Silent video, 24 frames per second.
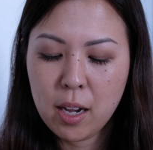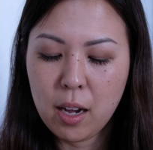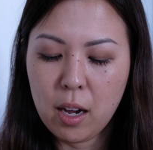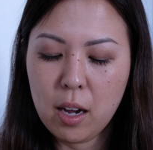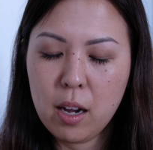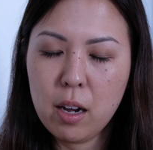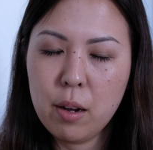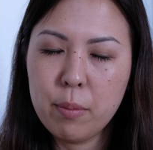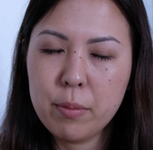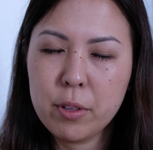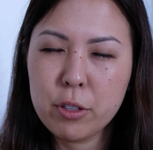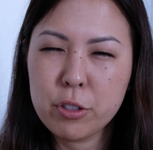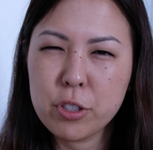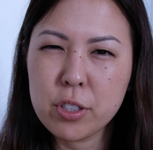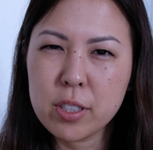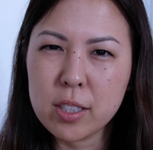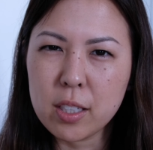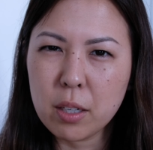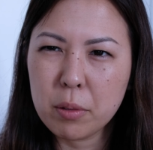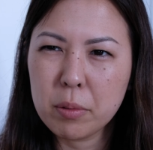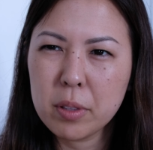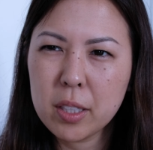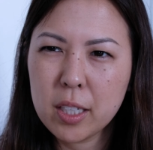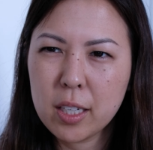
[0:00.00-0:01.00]
Um, they're just
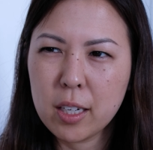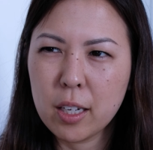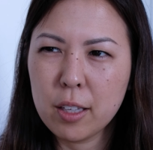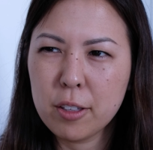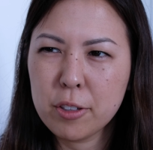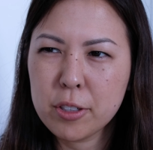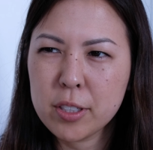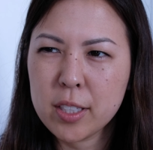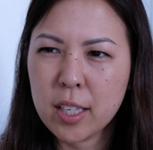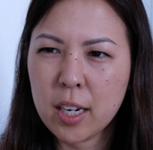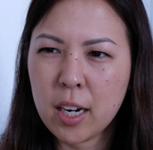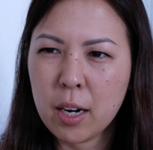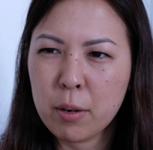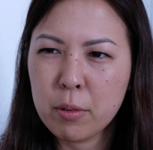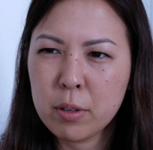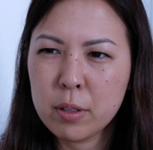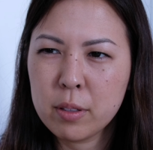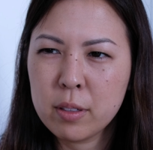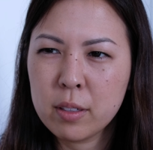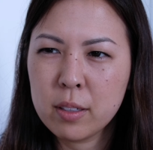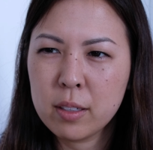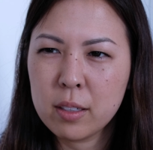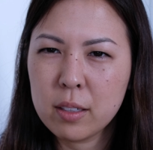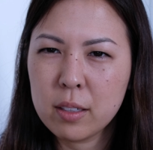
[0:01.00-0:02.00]
not really color colors that I would